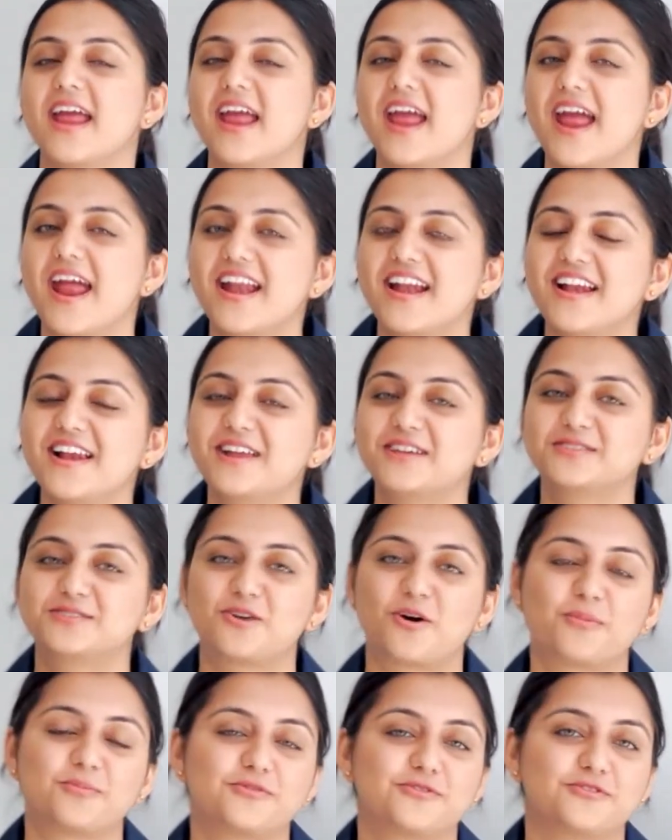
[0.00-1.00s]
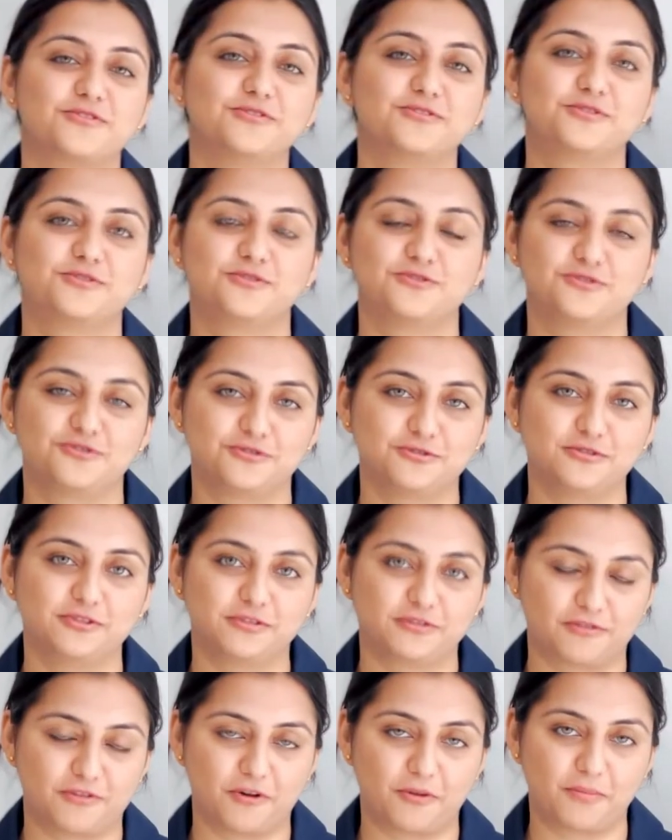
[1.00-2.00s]
endless options to choose
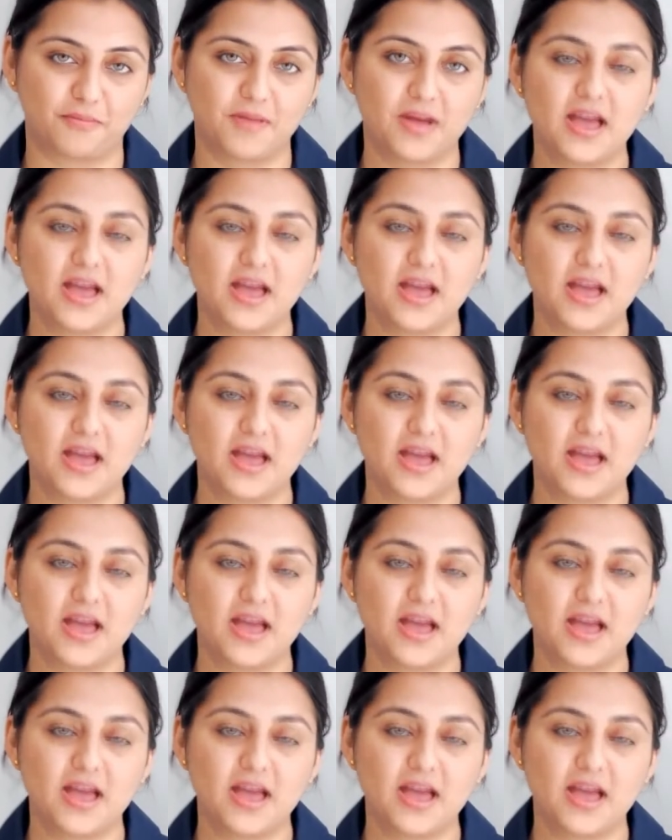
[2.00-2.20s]
from.